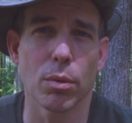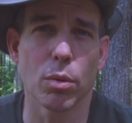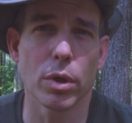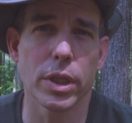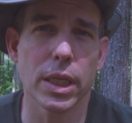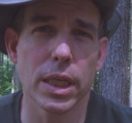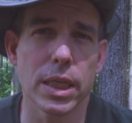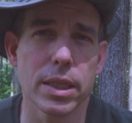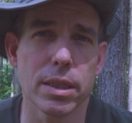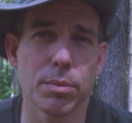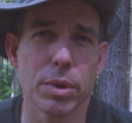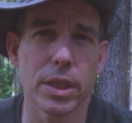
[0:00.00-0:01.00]
what
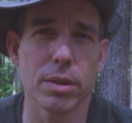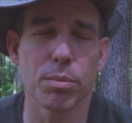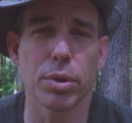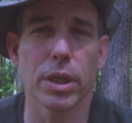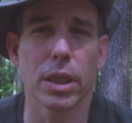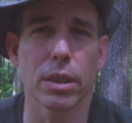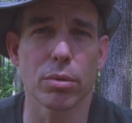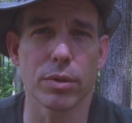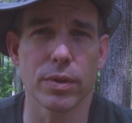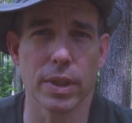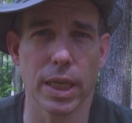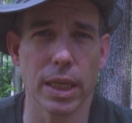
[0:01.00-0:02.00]
is the best part to
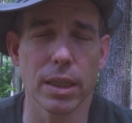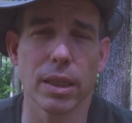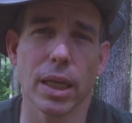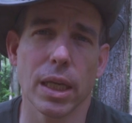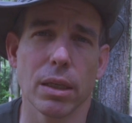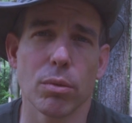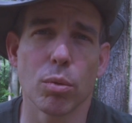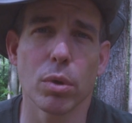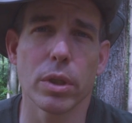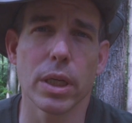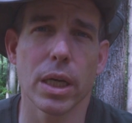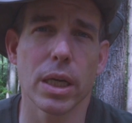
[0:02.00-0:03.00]
scan and
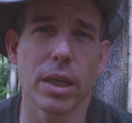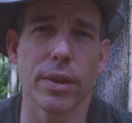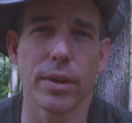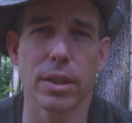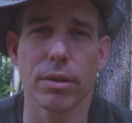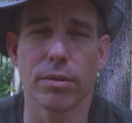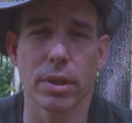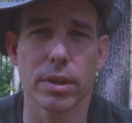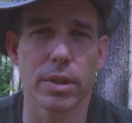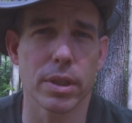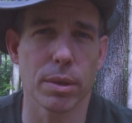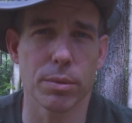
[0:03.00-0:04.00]
what are the
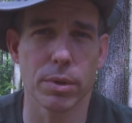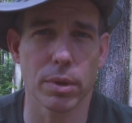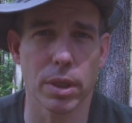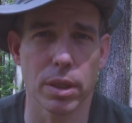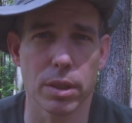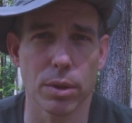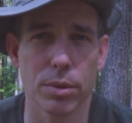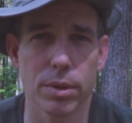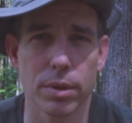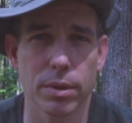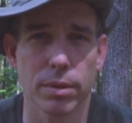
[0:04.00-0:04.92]
different steps you can use?